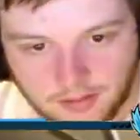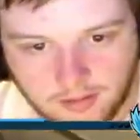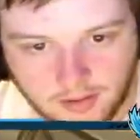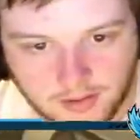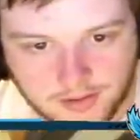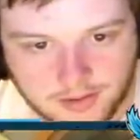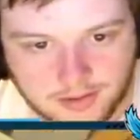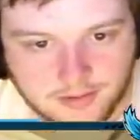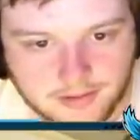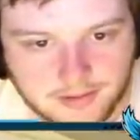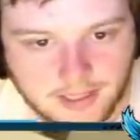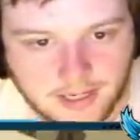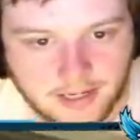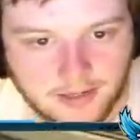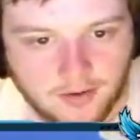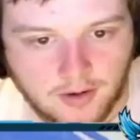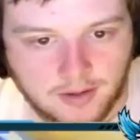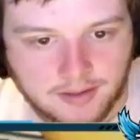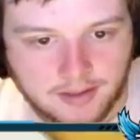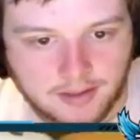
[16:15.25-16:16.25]
clusters. I
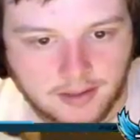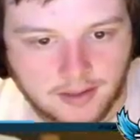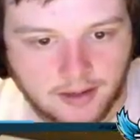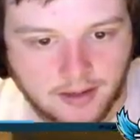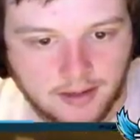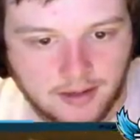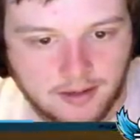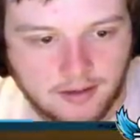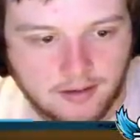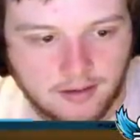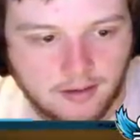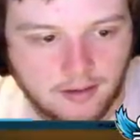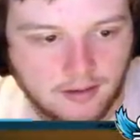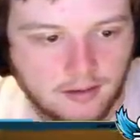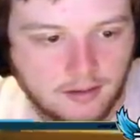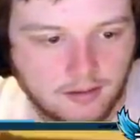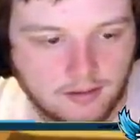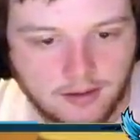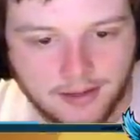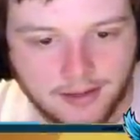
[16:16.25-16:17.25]
know how to get height.
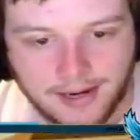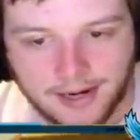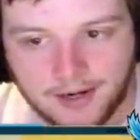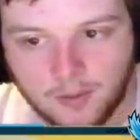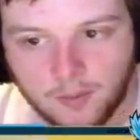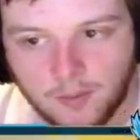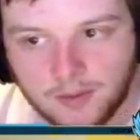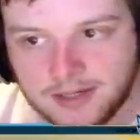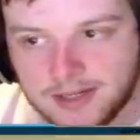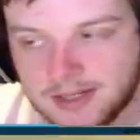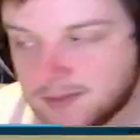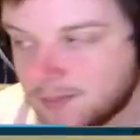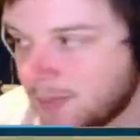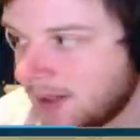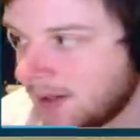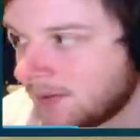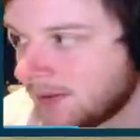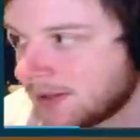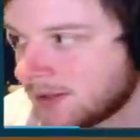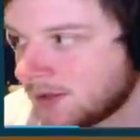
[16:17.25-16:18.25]
And I don't want to just
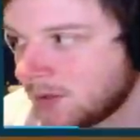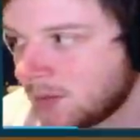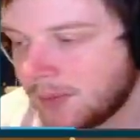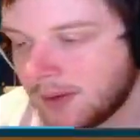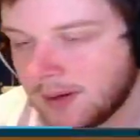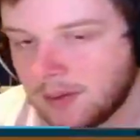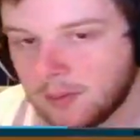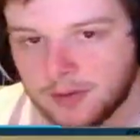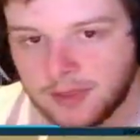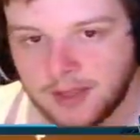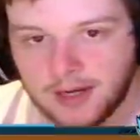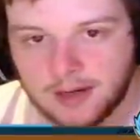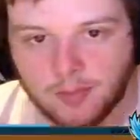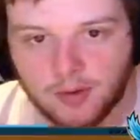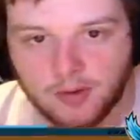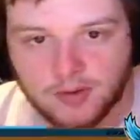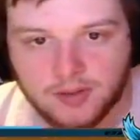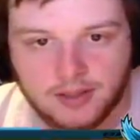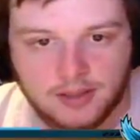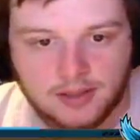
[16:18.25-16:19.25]
be on this little pit where they
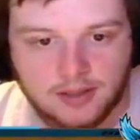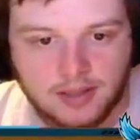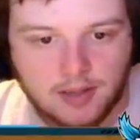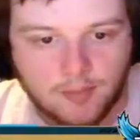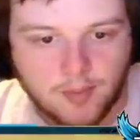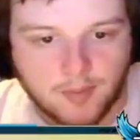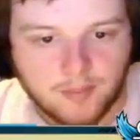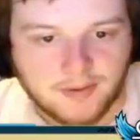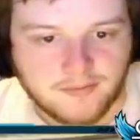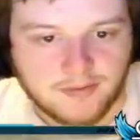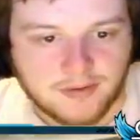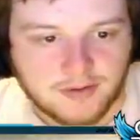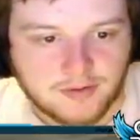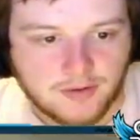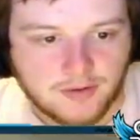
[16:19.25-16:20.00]
both can climb up different